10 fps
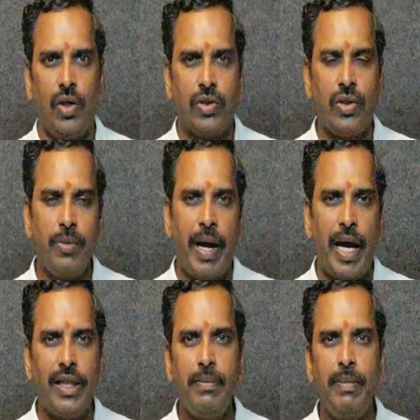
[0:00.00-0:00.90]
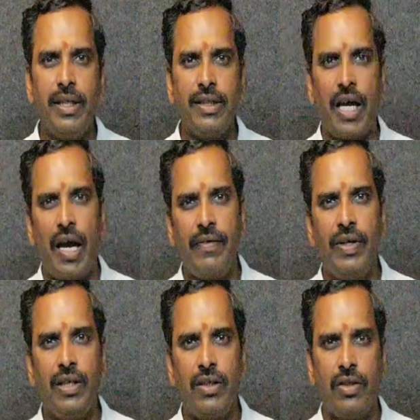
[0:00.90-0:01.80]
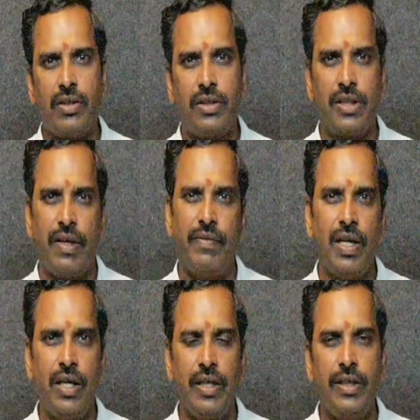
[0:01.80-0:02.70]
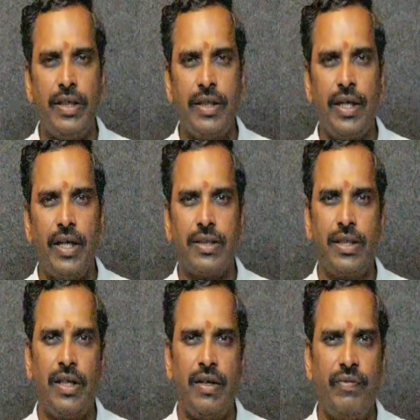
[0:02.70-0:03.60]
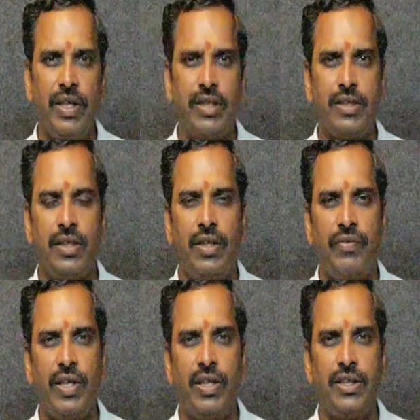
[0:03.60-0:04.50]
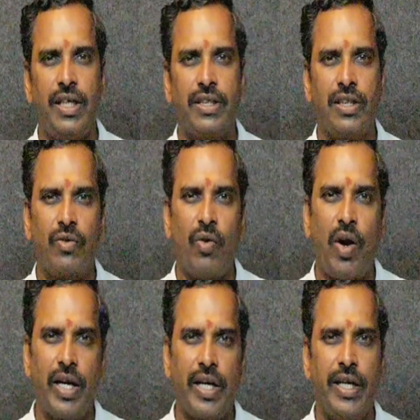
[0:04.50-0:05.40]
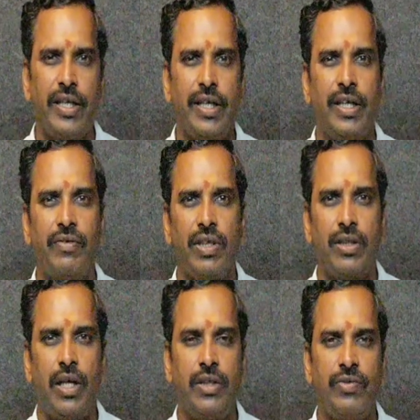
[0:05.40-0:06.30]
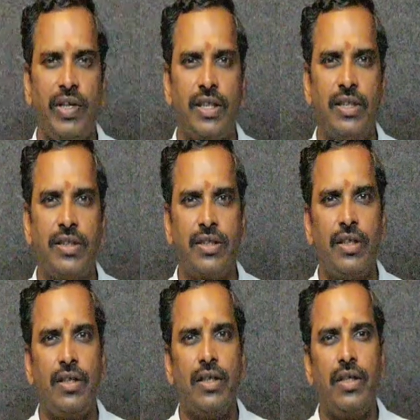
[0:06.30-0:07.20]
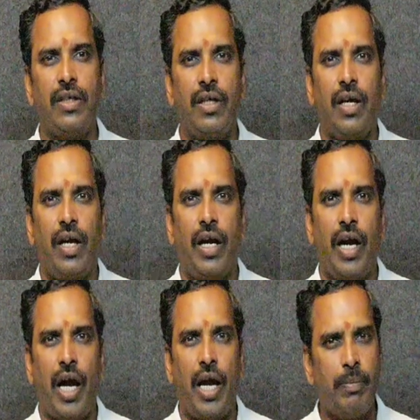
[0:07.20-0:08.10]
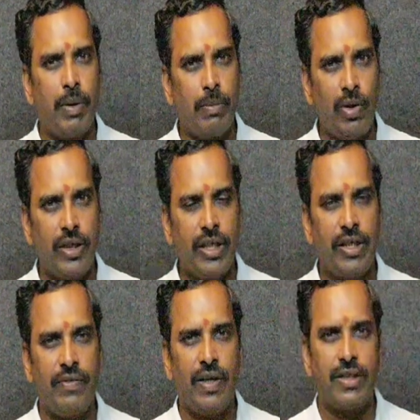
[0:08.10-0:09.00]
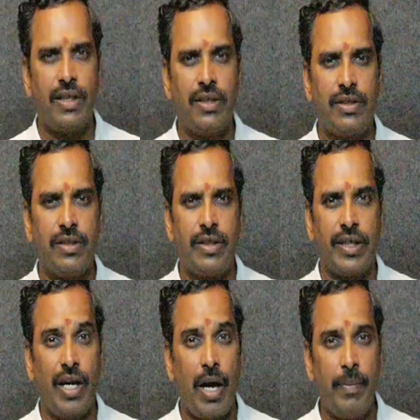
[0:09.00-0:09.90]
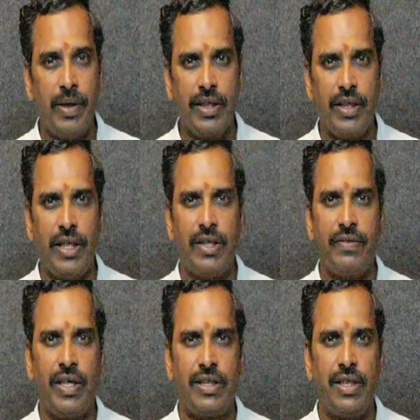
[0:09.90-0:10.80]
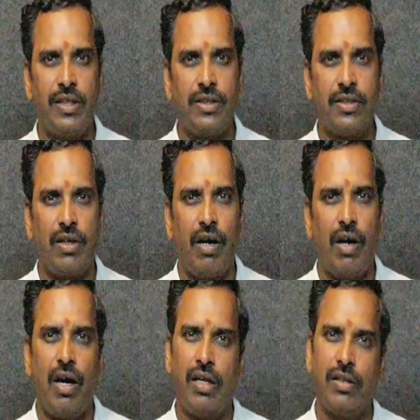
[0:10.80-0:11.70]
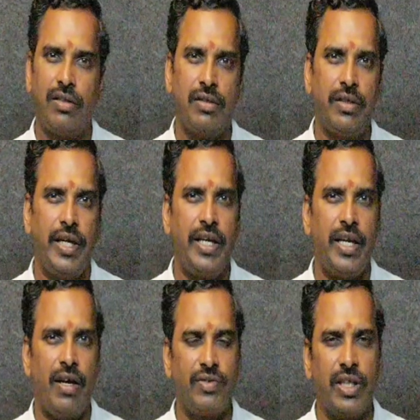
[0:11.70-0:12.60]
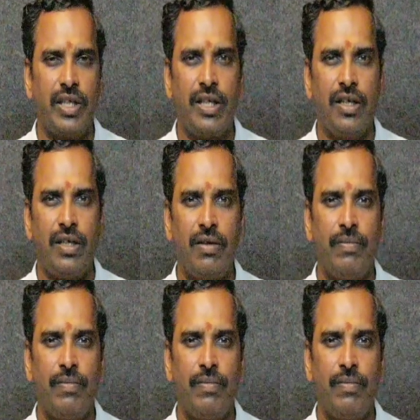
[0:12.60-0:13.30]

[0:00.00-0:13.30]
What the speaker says: So mathematics having several integration, differentiation, quadratic equations, hyperbolic equations, trigonometric equations, all area of circle,